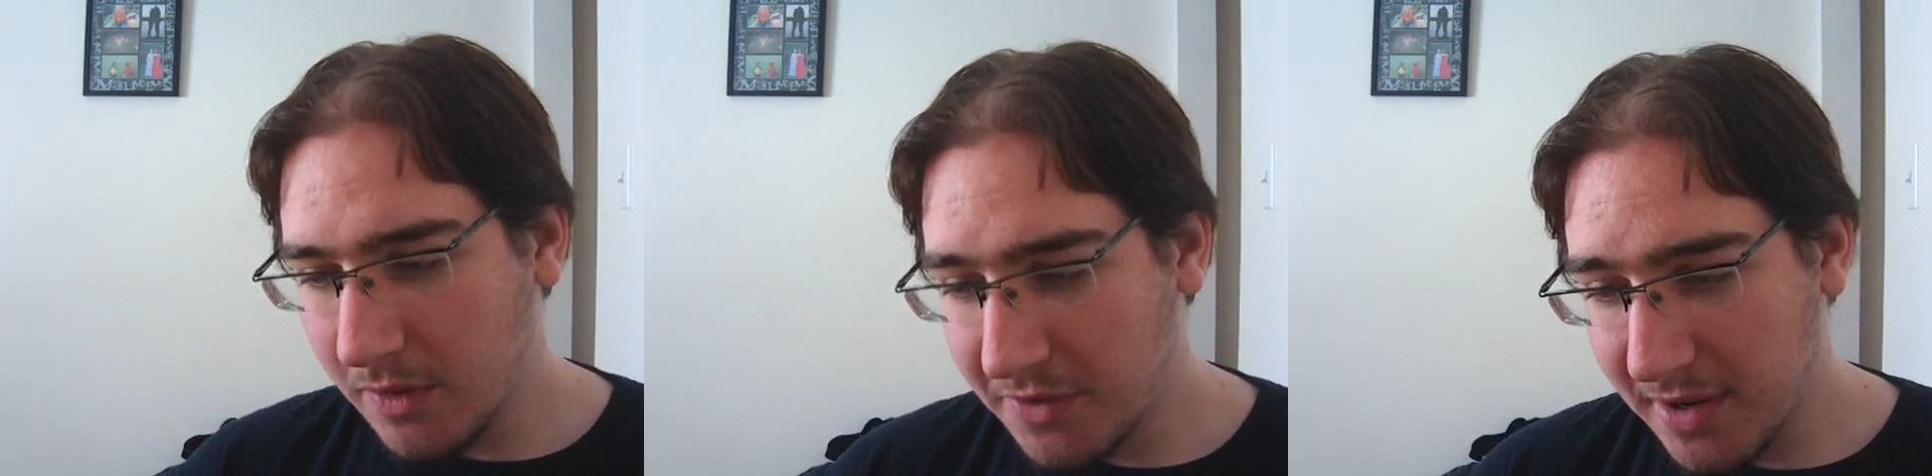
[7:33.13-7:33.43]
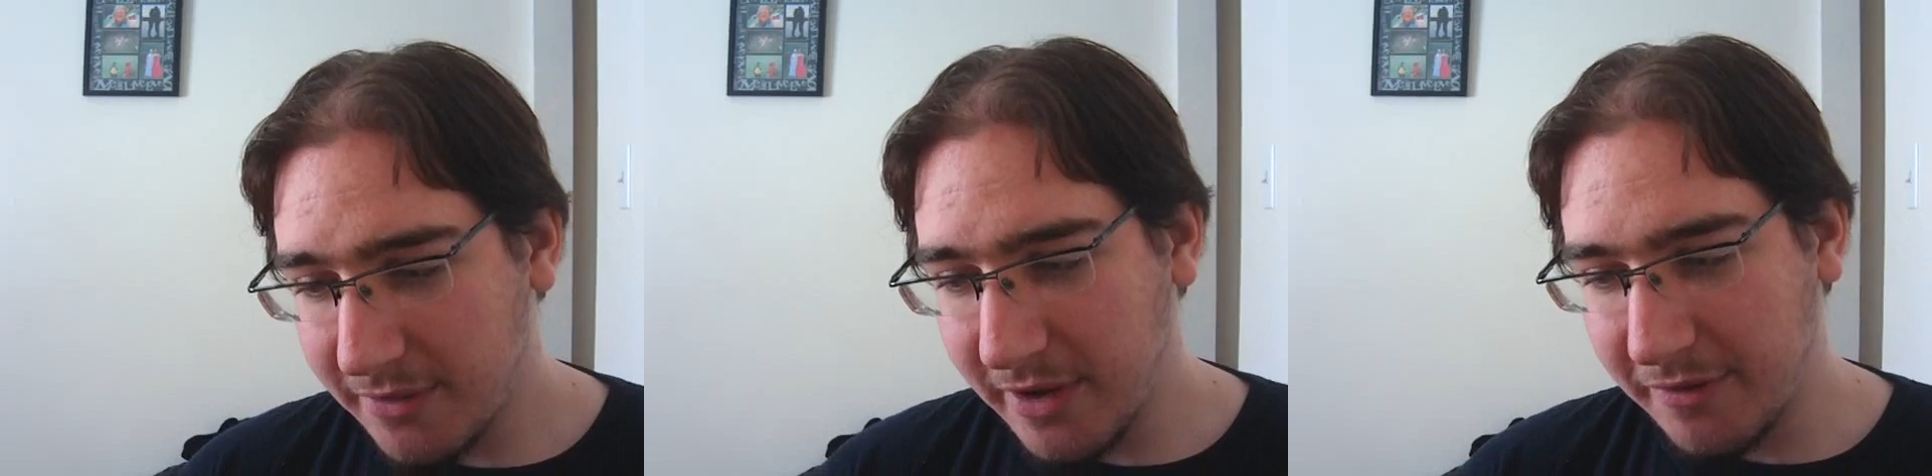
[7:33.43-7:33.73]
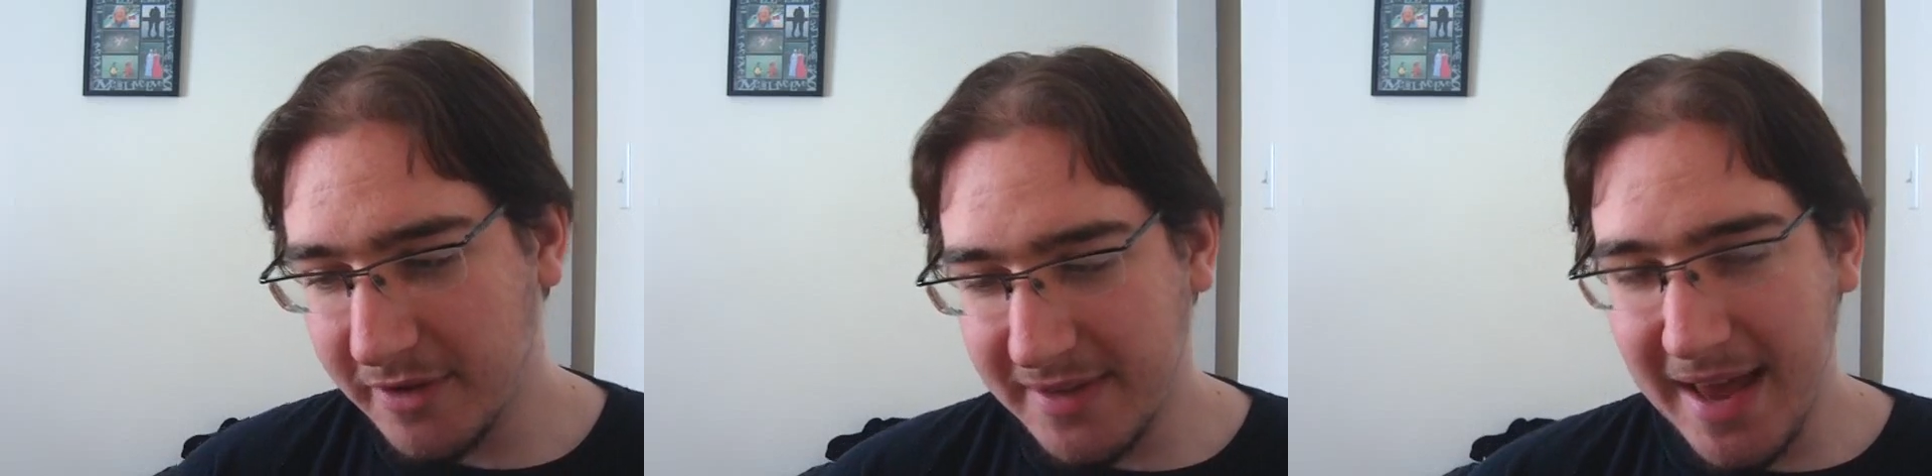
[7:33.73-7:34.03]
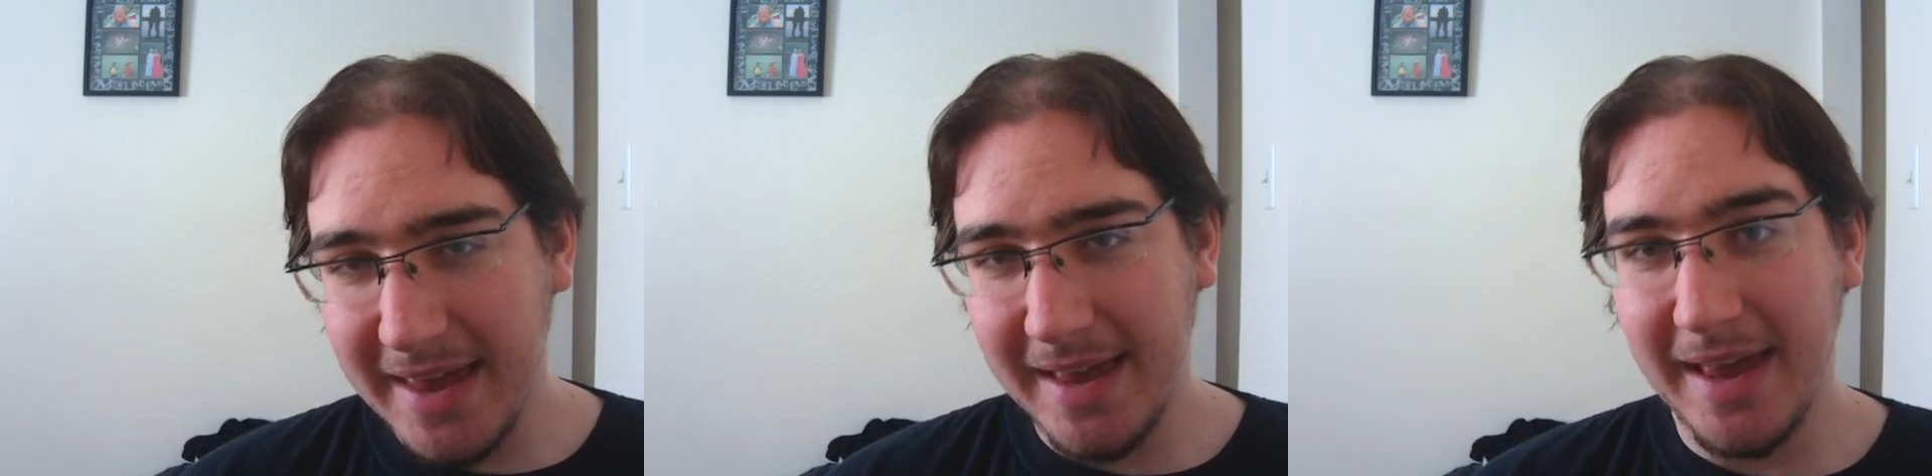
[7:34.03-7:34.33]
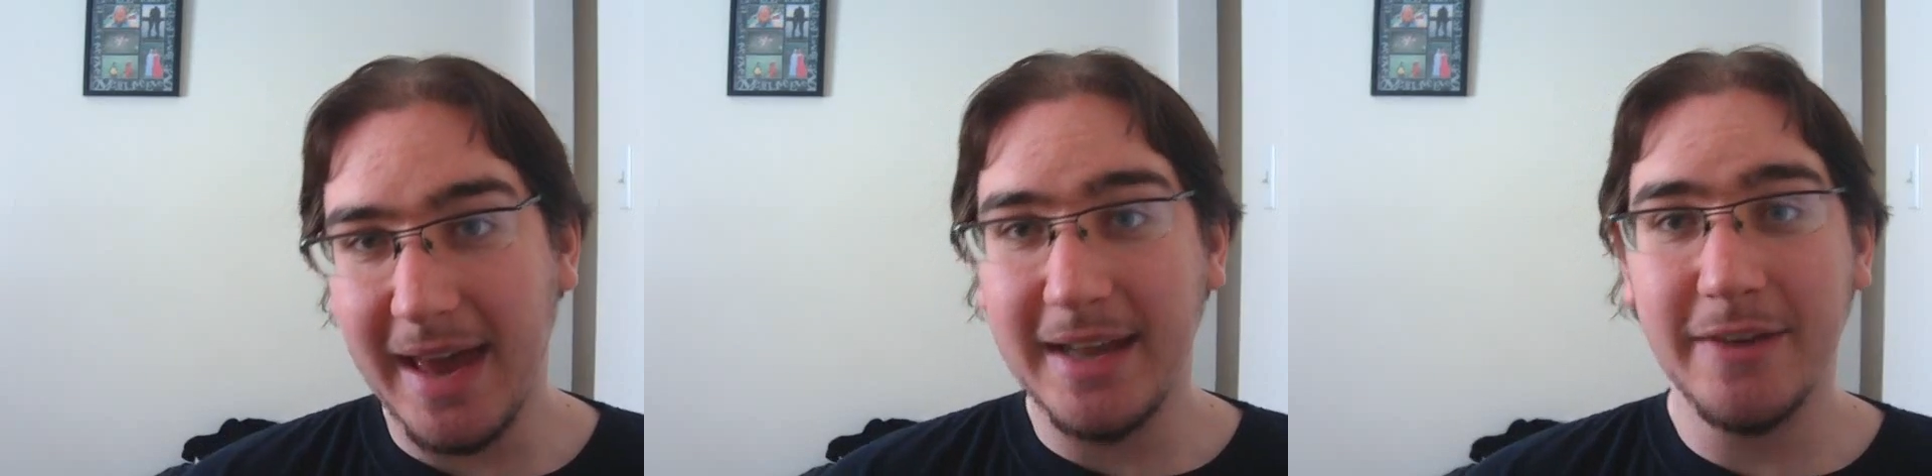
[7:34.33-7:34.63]
So if you're
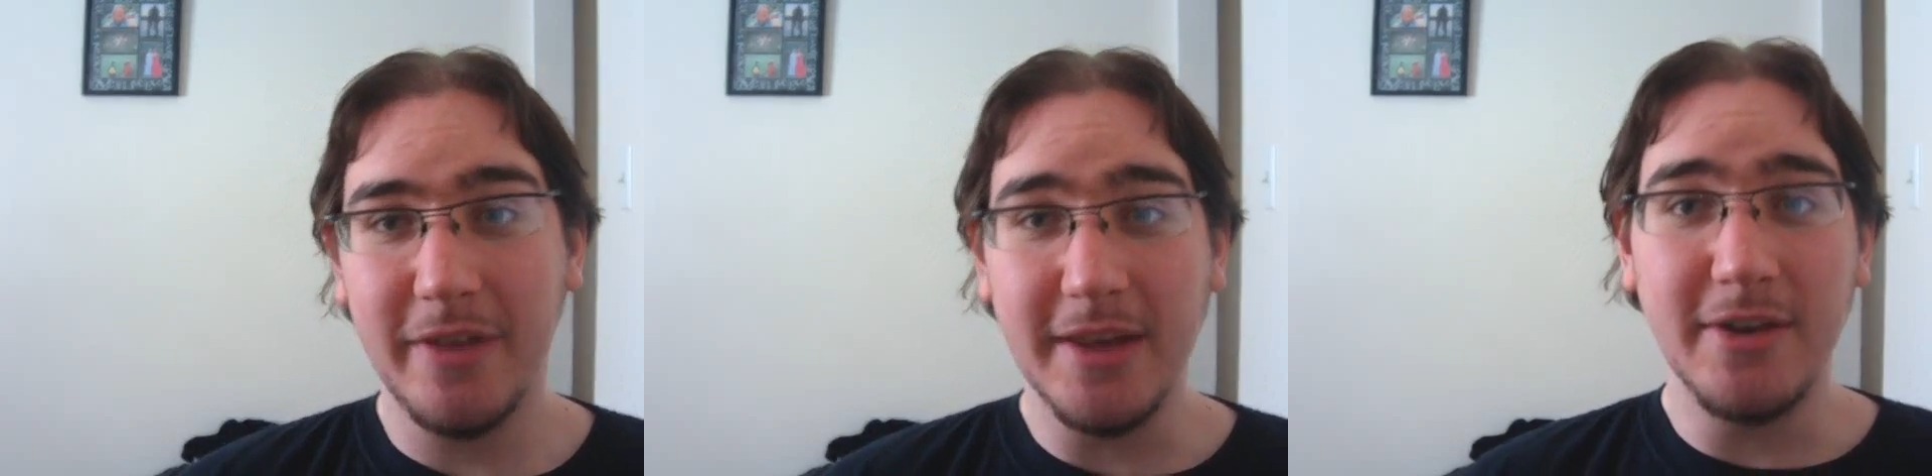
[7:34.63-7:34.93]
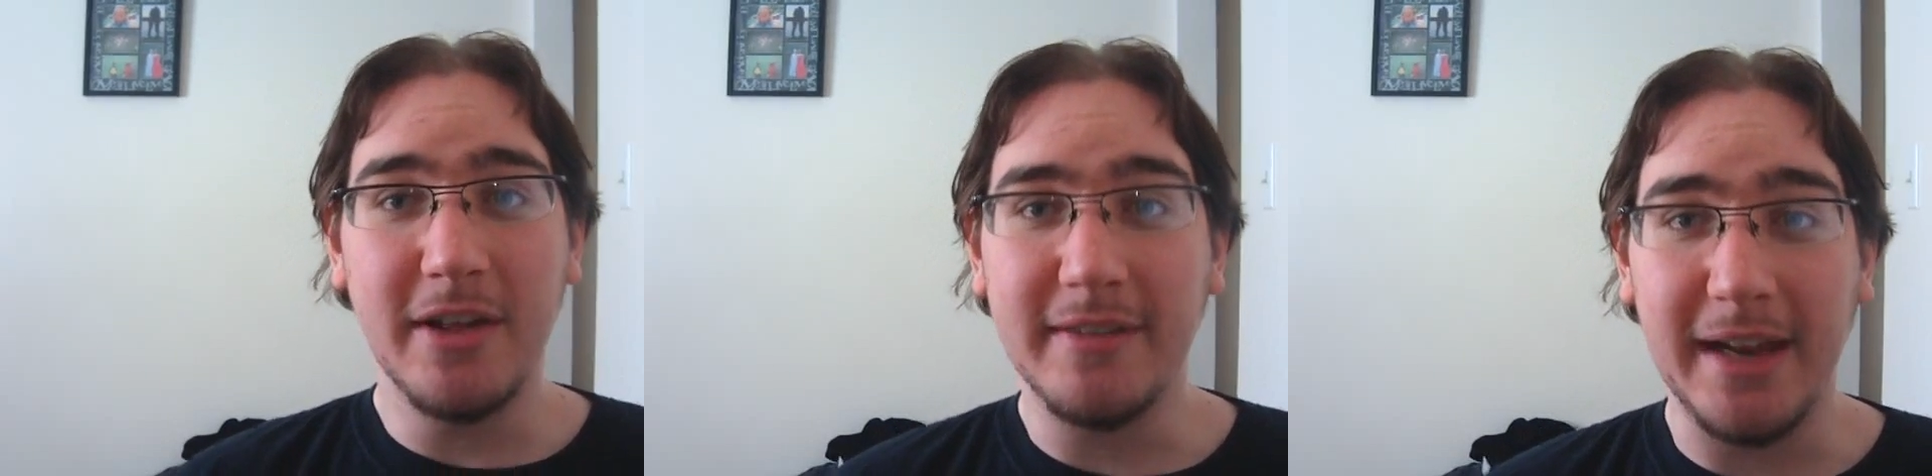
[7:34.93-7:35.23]
taking any of the units